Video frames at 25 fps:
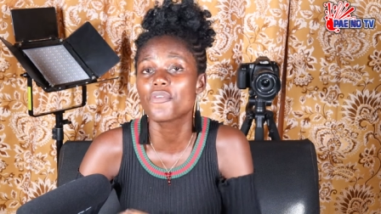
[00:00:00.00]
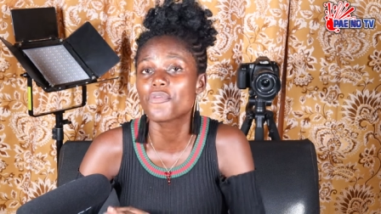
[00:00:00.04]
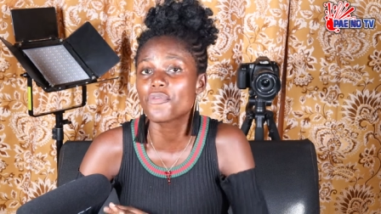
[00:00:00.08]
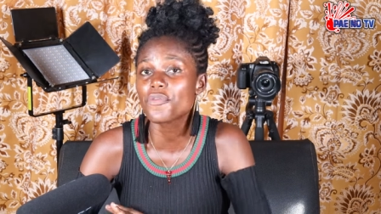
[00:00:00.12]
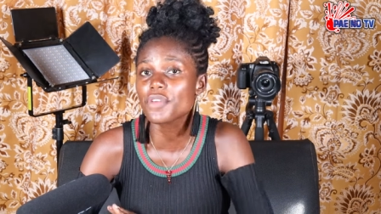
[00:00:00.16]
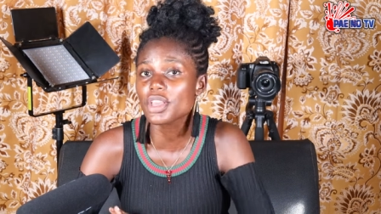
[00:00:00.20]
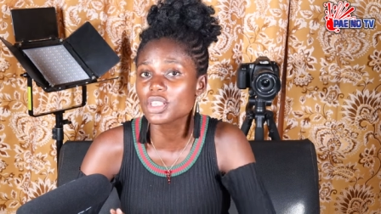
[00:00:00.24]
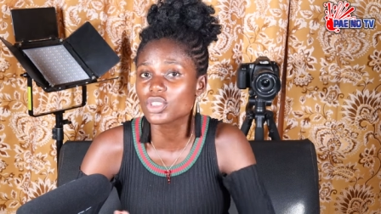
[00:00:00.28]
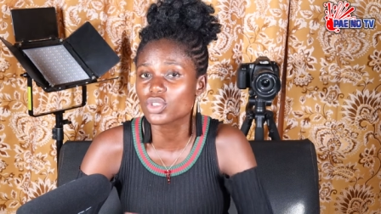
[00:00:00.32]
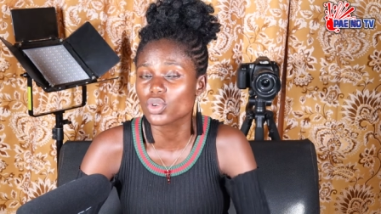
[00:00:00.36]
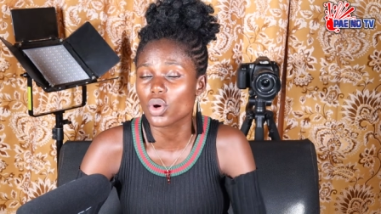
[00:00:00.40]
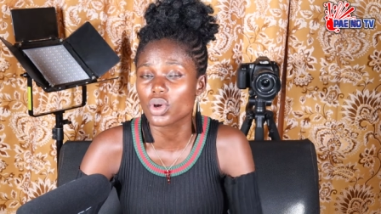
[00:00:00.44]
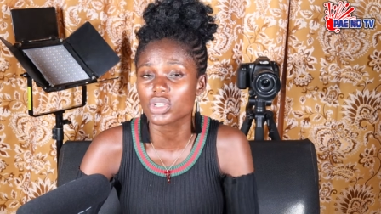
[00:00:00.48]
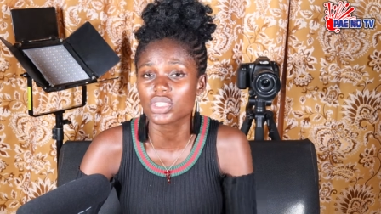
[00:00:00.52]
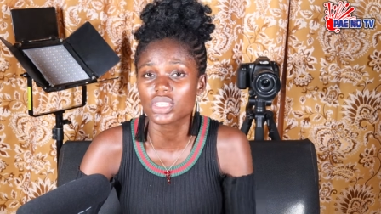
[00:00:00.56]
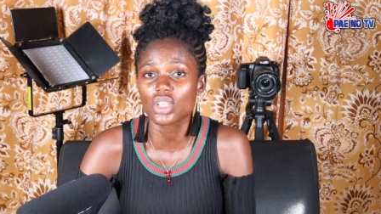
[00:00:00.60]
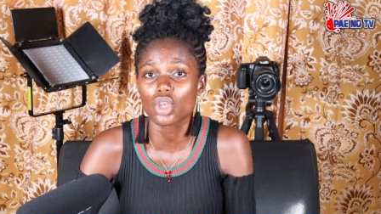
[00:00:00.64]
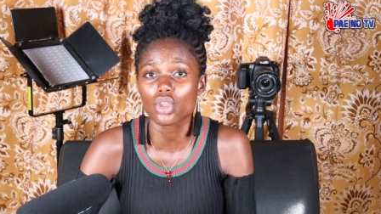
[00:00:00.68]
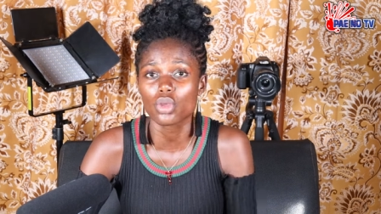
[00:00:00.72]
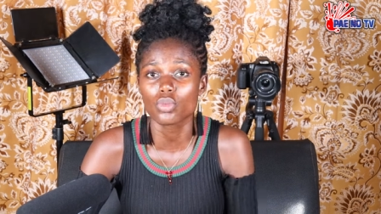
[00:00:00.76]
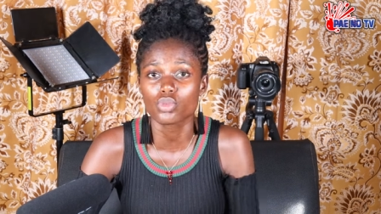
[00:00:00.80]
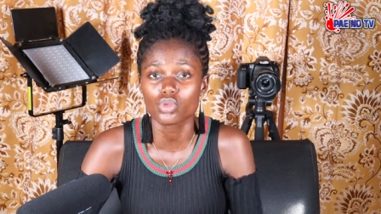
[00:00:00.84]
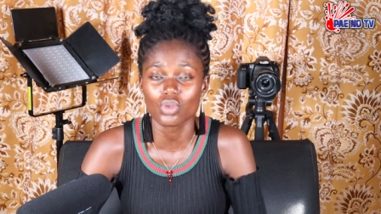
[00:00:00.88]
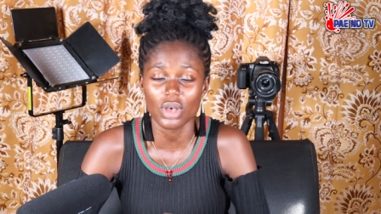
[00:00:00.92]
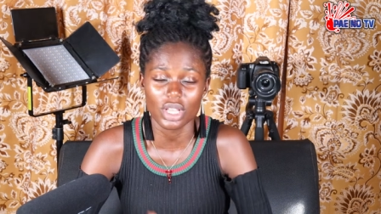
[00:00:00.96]
if he saw
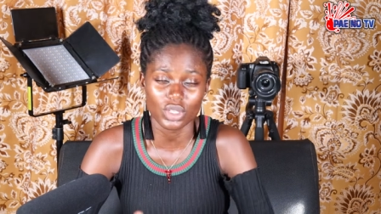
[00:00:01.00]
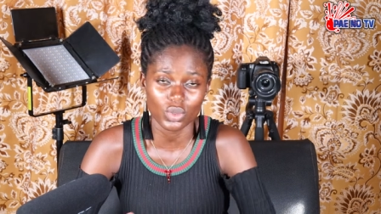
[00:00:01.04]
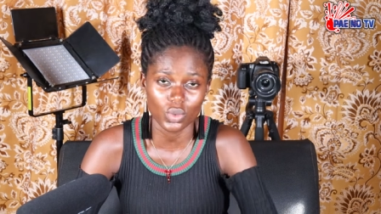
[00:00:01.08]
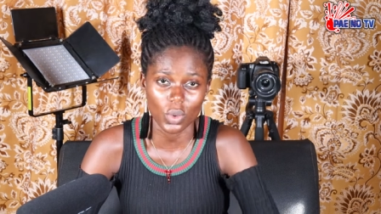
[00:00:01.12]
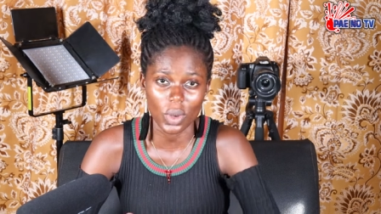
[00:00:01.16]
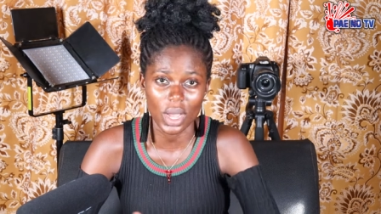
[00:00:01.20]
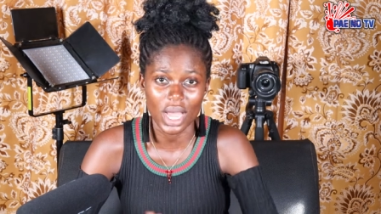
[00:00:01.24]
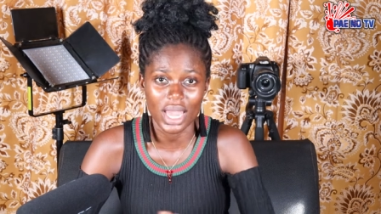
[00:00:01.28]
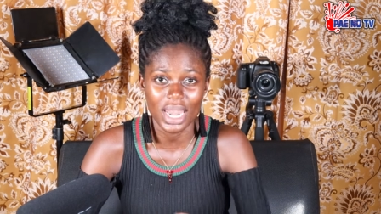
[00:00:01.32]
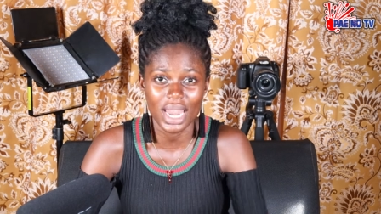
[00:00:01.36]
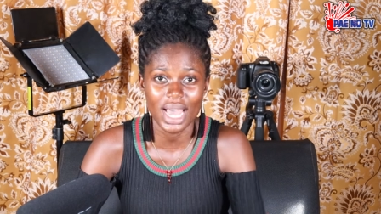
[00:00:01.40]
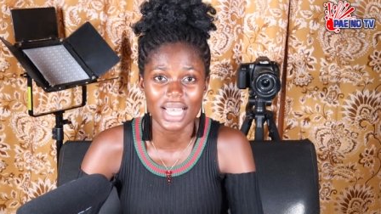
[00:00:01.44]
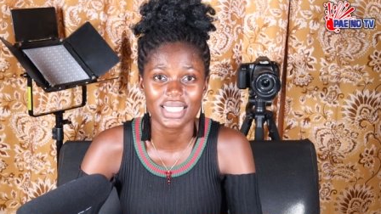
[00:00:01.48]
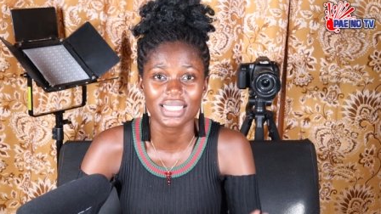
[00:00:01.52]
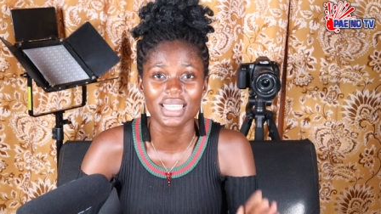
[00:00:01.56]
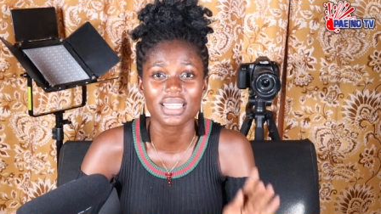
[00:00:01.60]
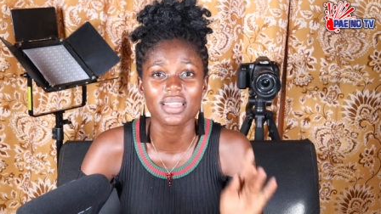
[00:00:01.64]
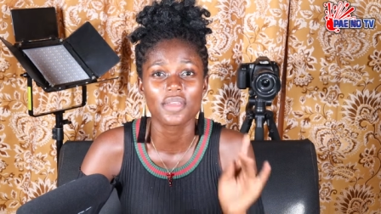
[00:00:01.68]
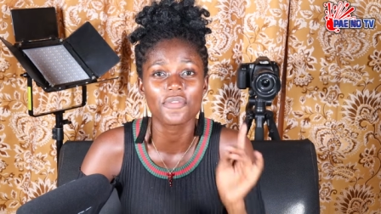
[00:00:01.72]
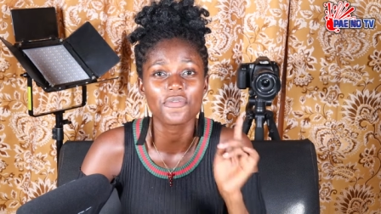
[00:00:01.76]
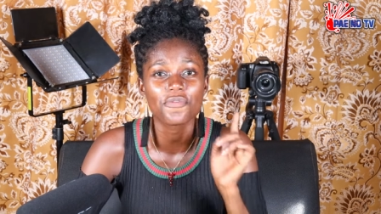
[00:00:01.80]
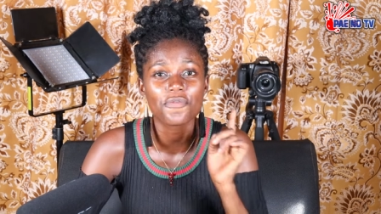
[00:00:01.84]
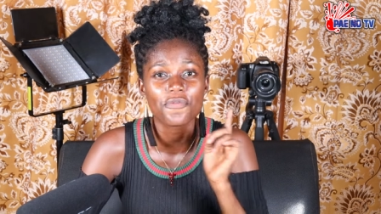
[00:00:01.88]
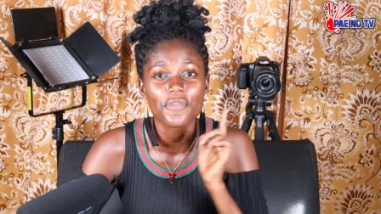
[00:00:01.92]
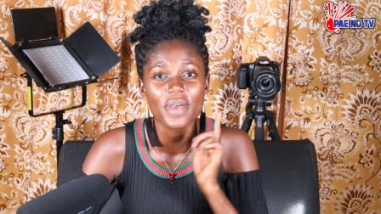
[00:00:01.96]
Shayim's was for Ghana, I
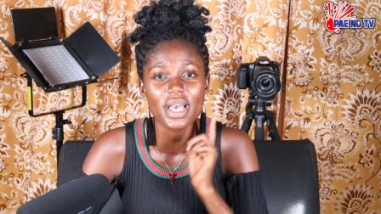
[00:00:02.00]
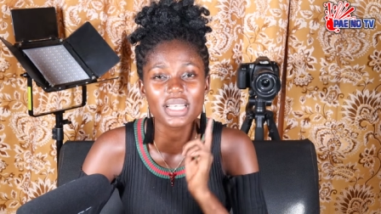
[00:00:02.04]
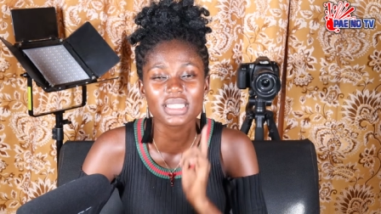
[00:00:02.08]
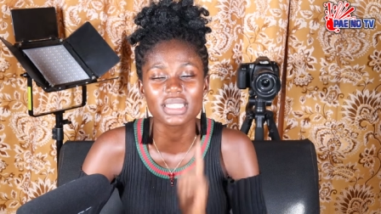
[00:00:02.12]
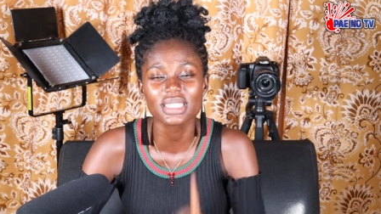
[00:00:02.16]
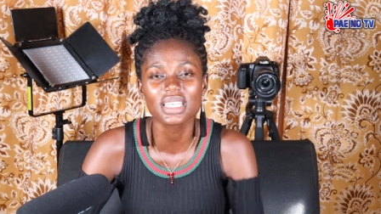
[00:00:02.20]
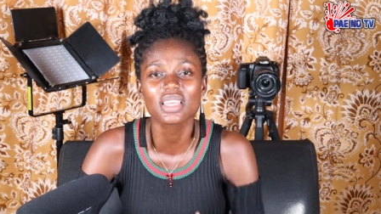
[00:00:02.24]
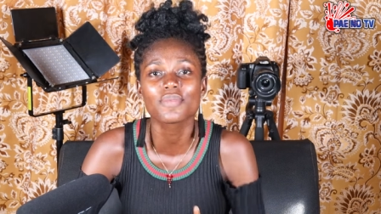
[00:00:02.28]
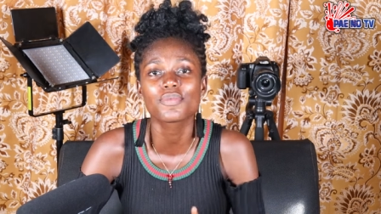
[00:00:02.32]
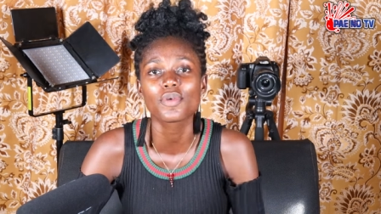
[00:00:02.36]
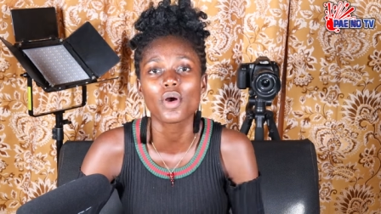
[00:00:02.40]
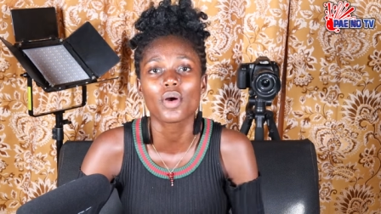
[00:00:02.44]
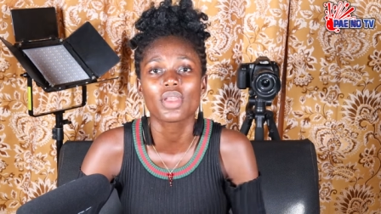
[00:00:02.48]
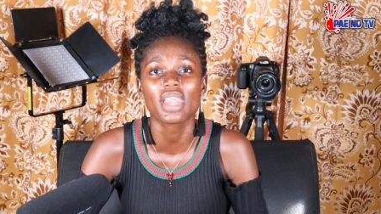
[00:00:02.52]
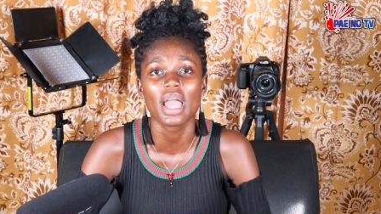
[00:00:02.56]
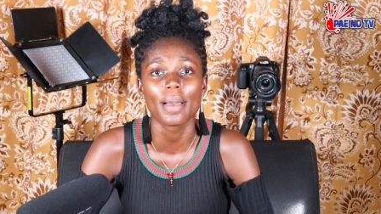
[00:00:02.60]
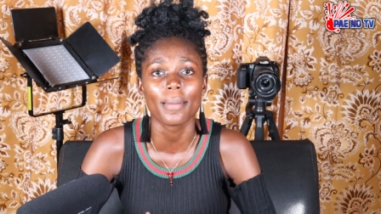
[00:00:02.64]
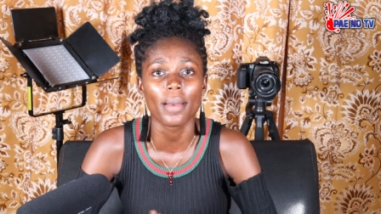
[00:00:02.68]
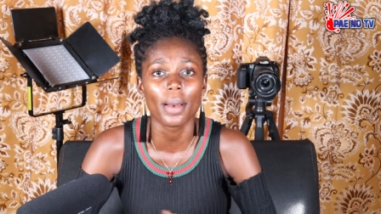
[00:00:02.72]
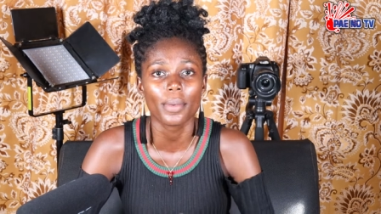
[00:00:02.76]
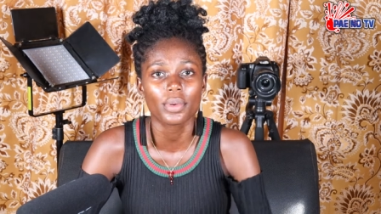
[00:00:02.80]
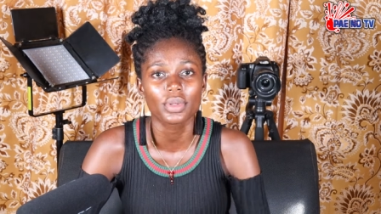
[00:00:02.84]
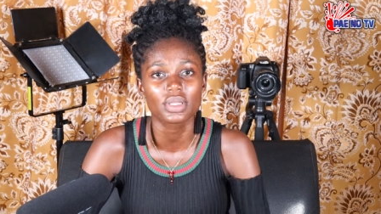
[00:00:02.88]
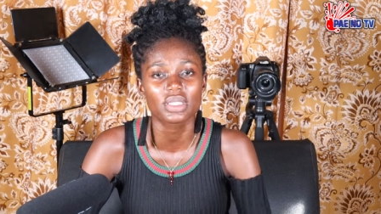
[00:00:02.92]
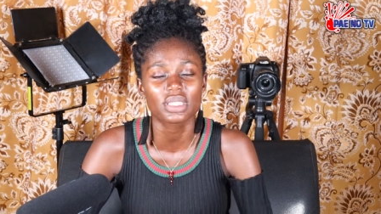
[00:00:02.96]
said, the first EP or the
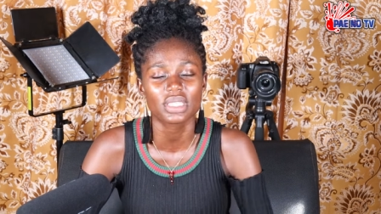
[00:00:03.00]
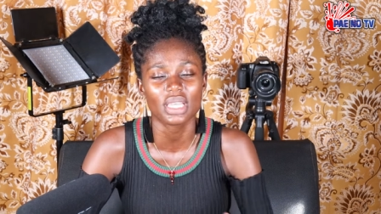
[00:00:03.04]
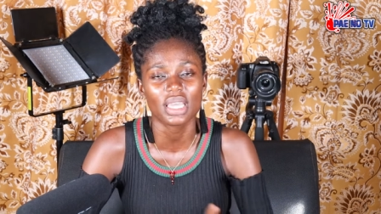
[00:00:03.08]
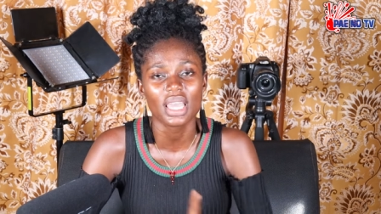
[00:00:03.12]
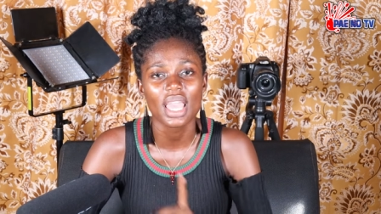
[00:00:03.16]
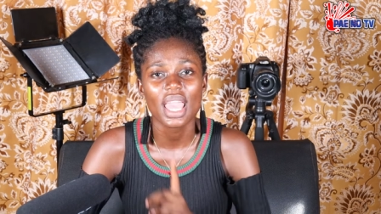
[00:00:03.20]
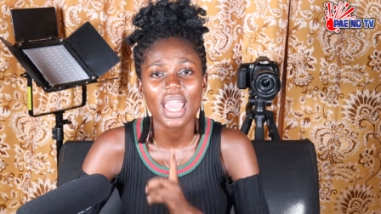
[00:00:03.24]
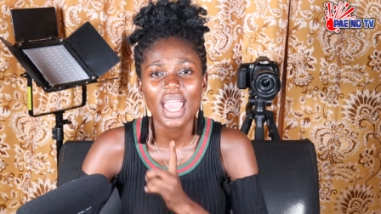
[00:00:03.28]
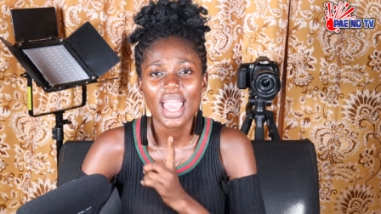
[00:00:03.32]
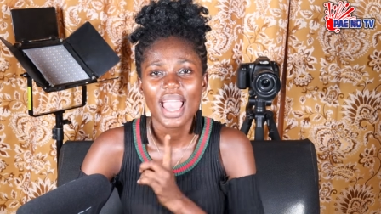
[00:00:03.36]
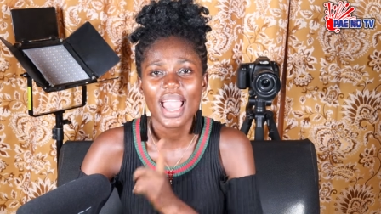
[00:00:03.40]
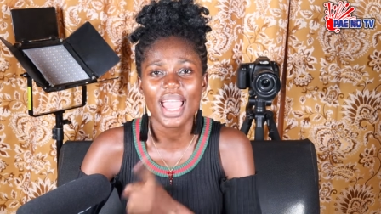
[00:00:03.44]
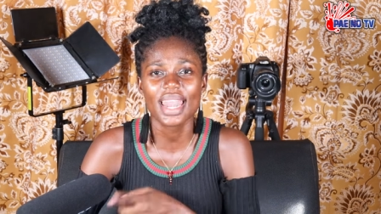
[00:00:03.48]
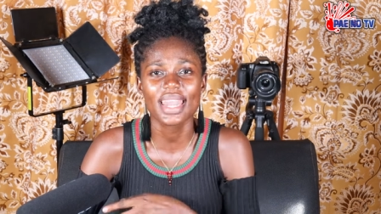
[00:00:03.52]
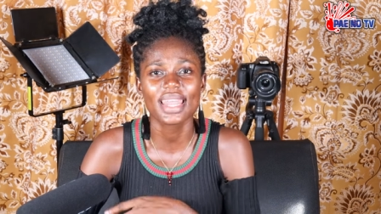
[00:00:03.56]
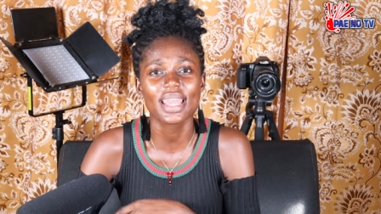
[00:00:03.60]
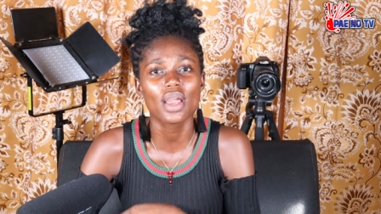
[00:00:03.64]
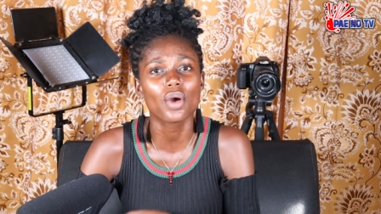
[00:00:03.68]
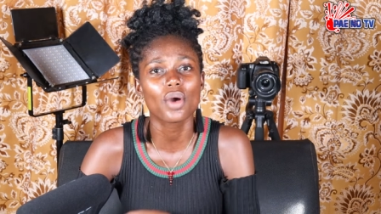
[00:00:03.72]
other one thing, and